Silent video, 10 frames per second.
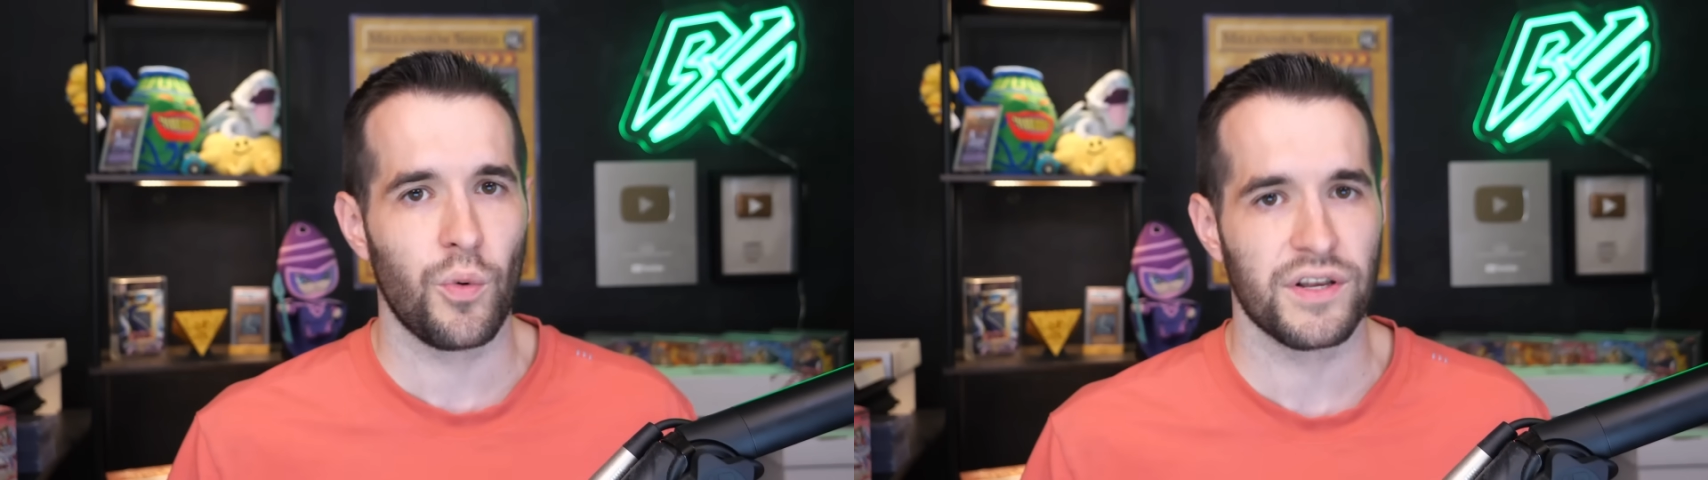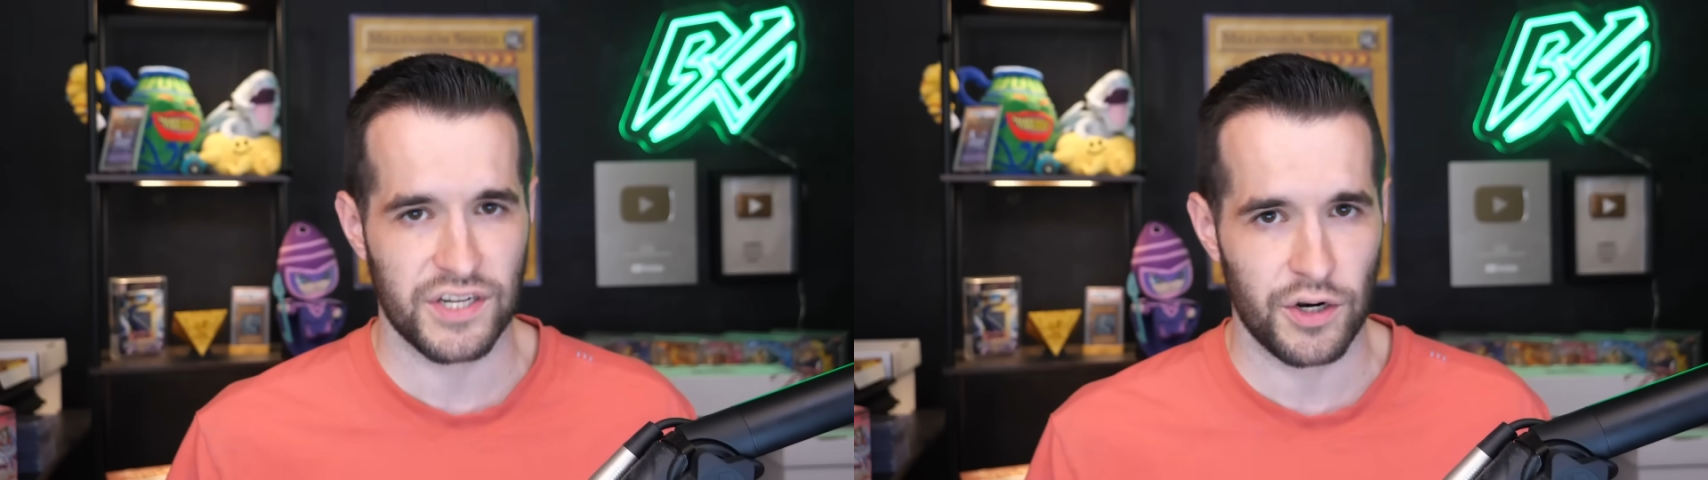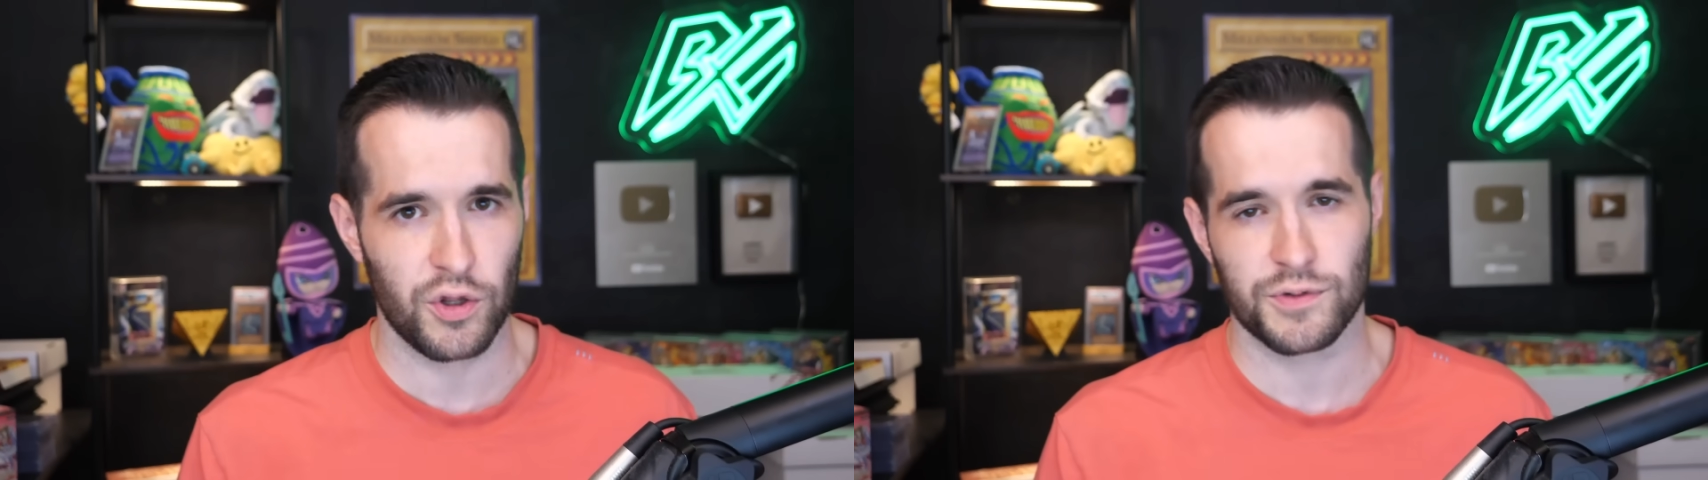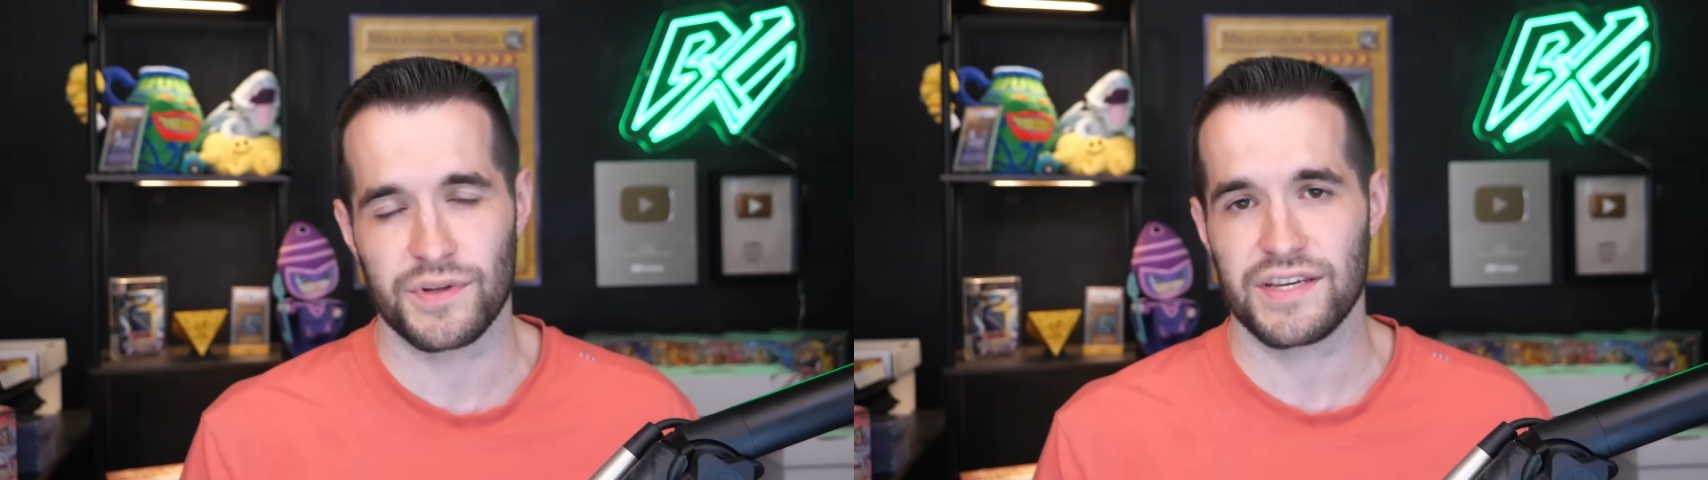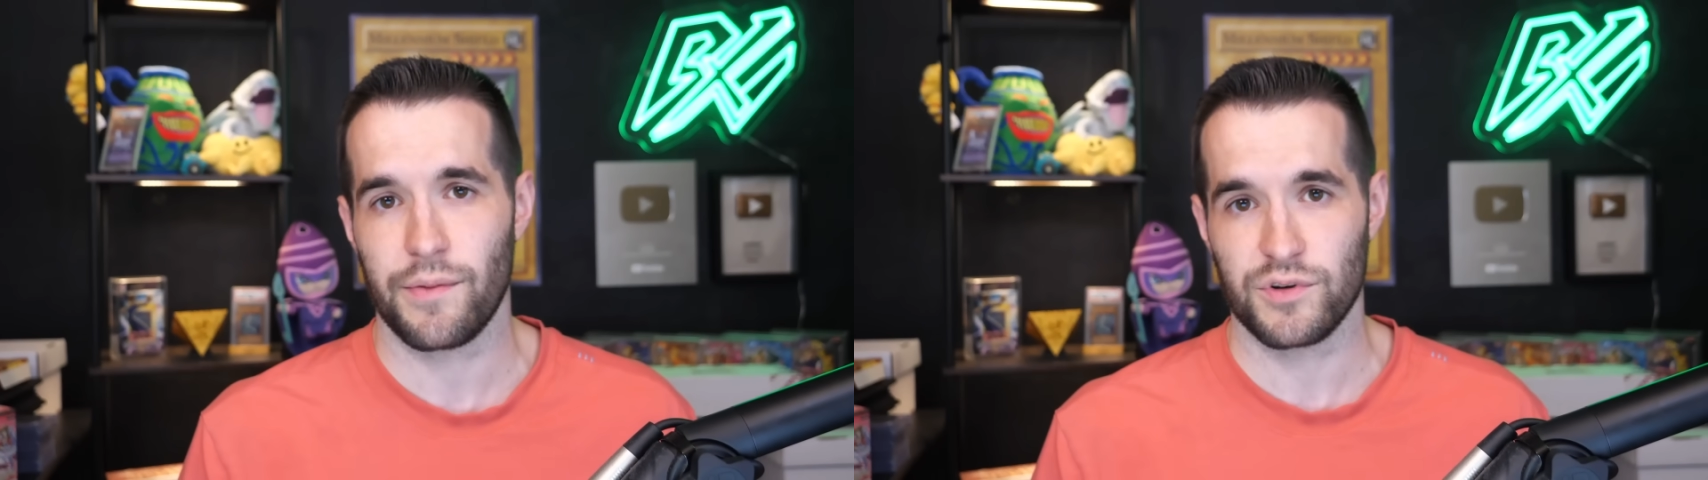wasn't an Ultimate
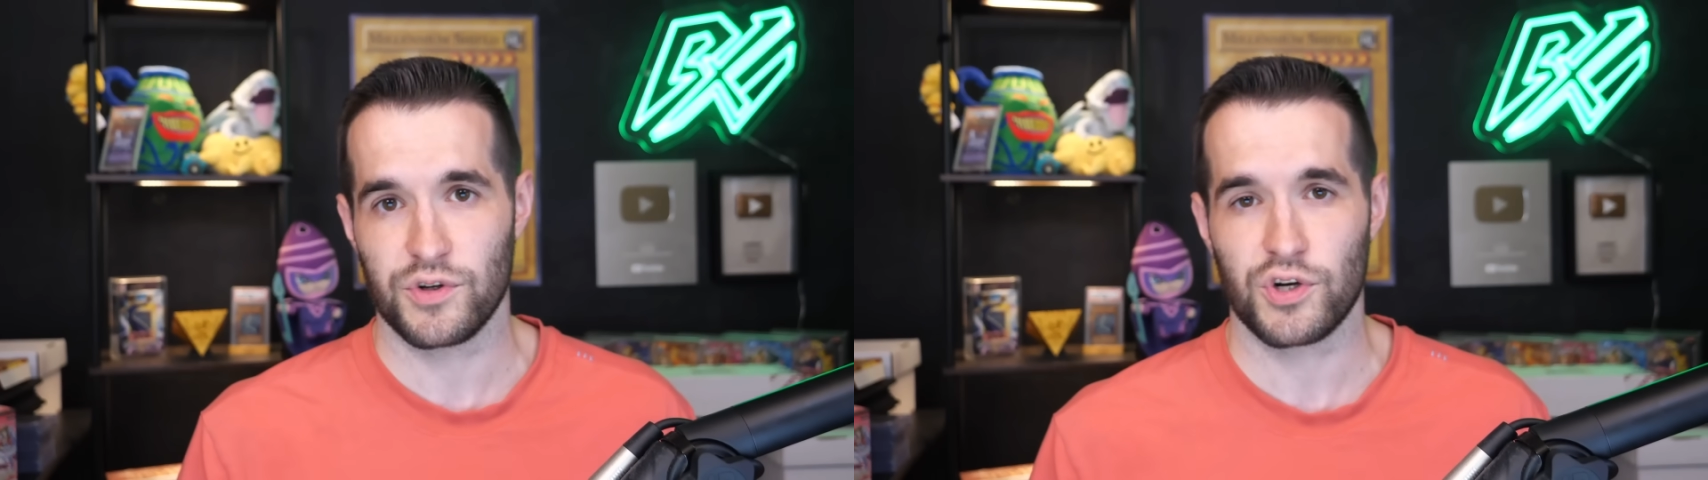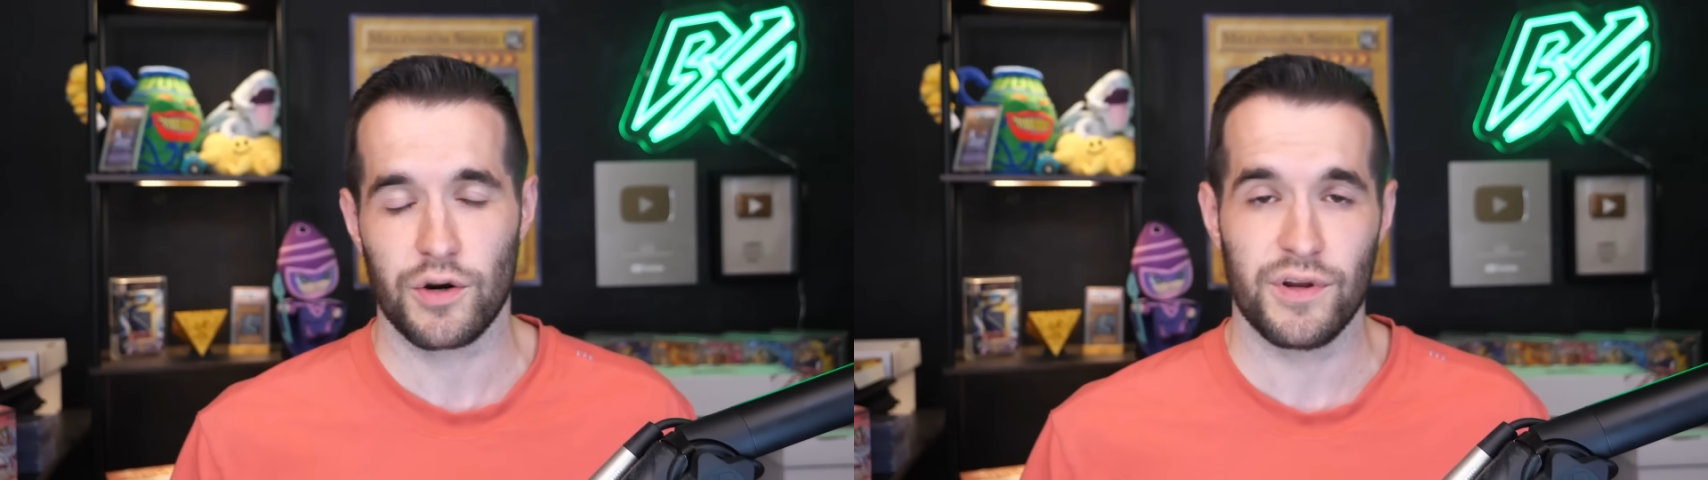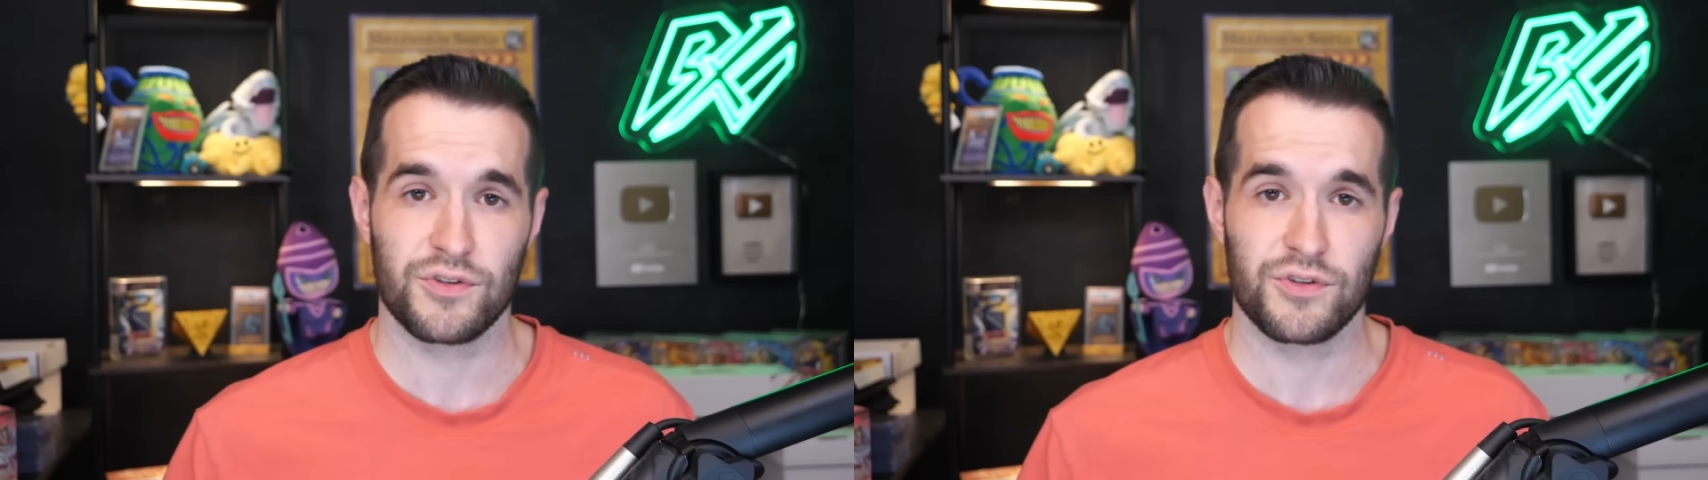Time Wizard tournament.